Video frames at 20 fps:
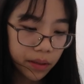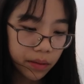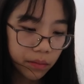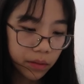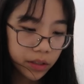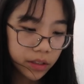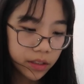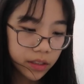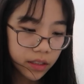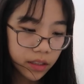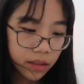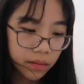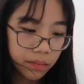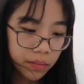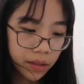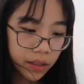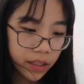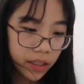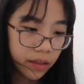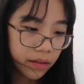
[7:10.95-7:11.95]
and we're just gonna
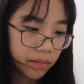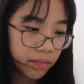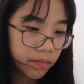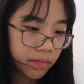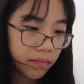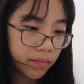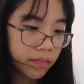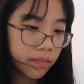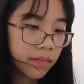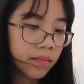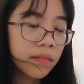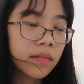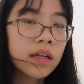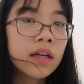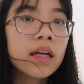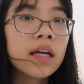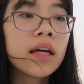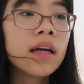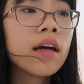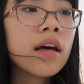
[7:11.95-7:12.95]
put it
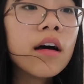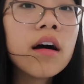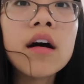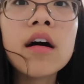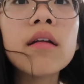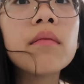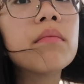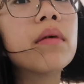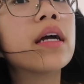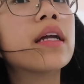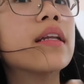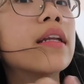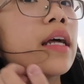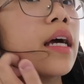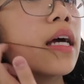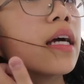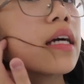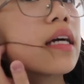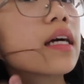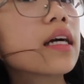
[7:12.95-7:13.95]
on my
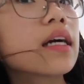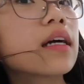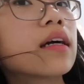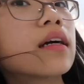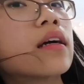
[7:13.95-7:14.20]
neck